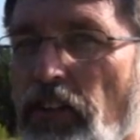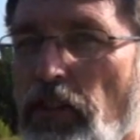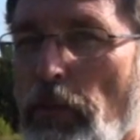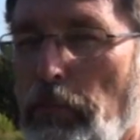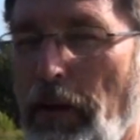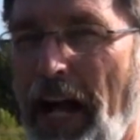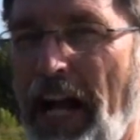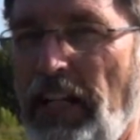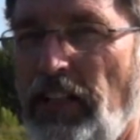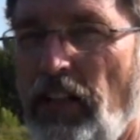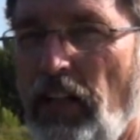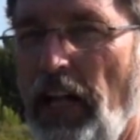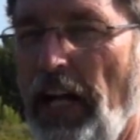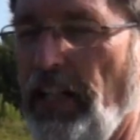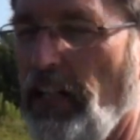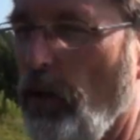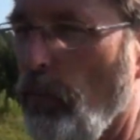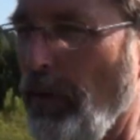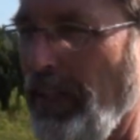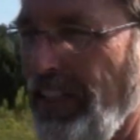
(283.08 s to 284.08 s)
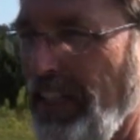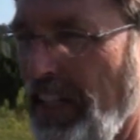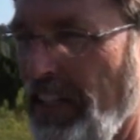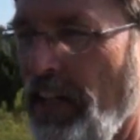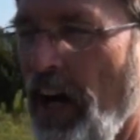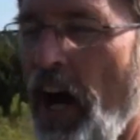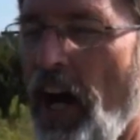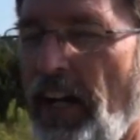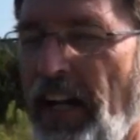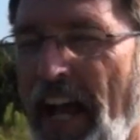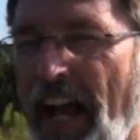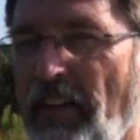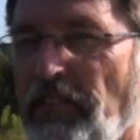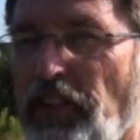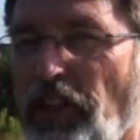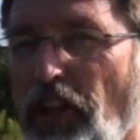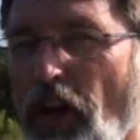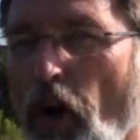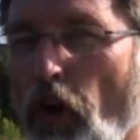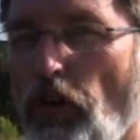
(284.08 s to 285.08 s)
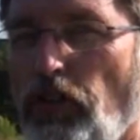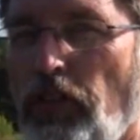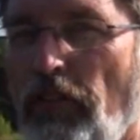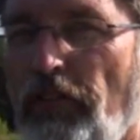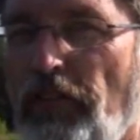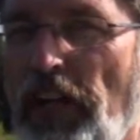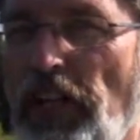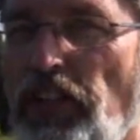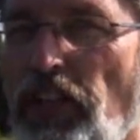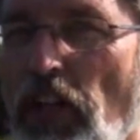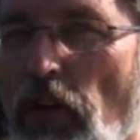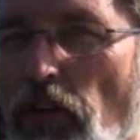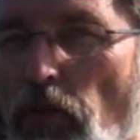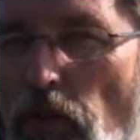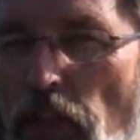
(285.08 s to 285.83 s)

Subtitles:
that's a bass lake that we did not have to cull sufficient